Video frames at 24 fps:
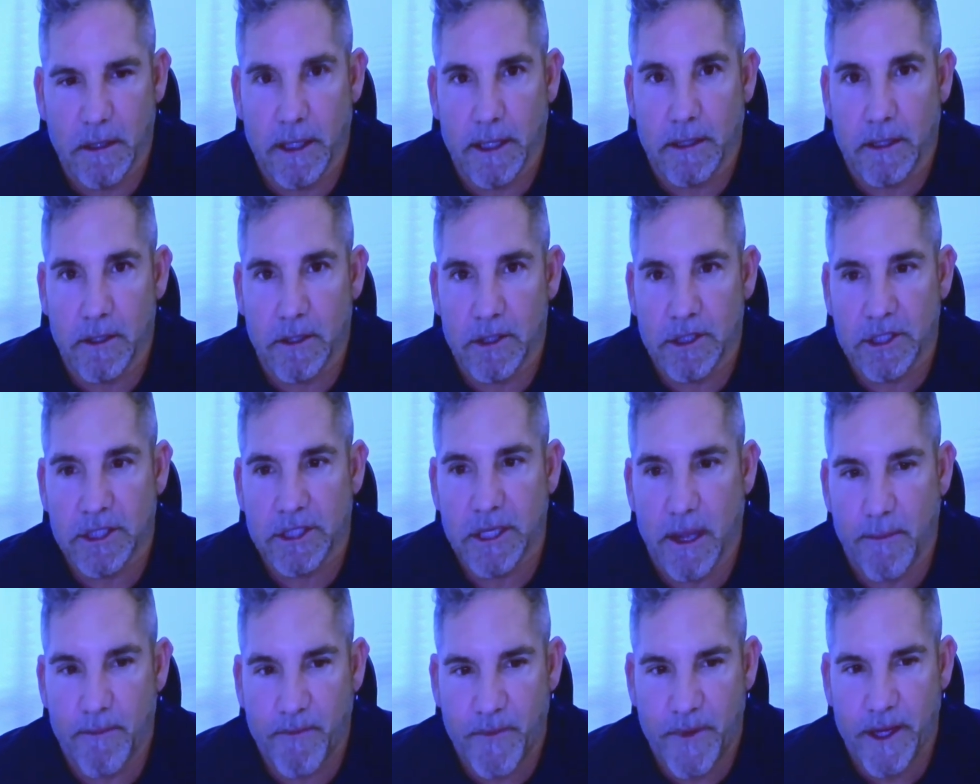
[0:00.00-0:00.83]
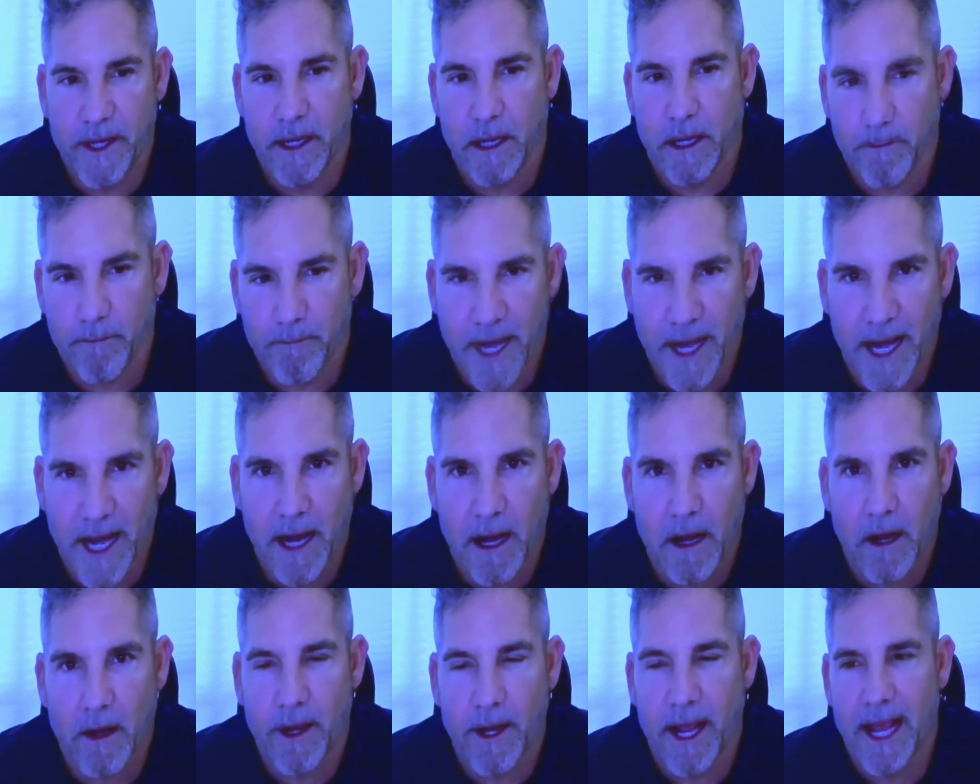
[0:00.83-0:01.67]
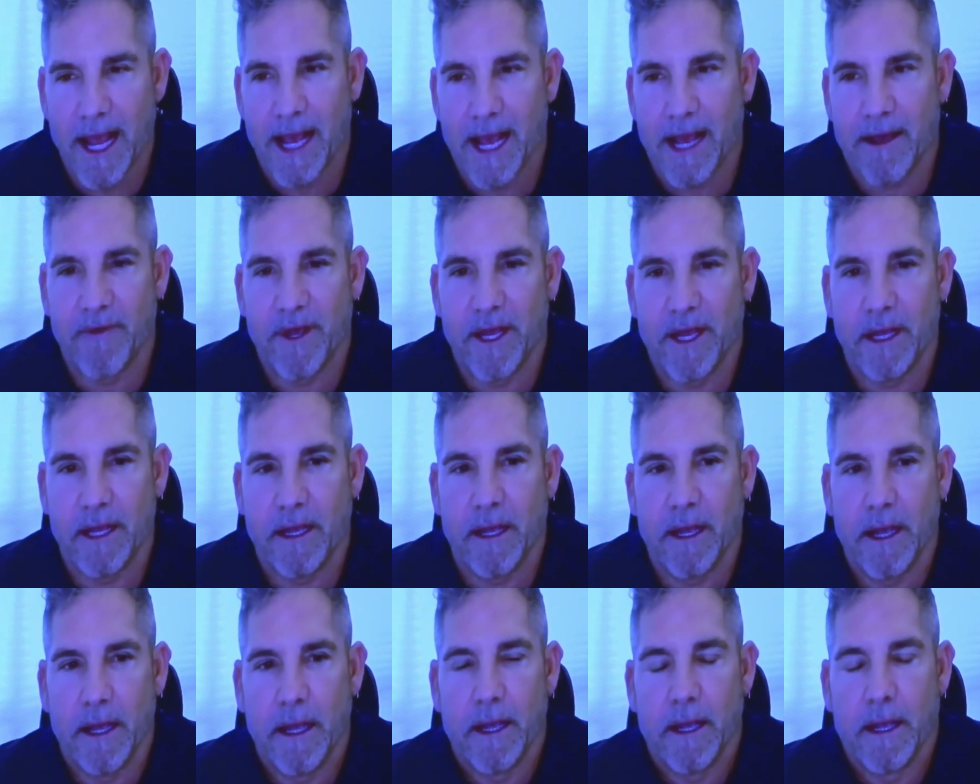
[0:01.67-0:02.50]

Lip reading: Like there's something about having.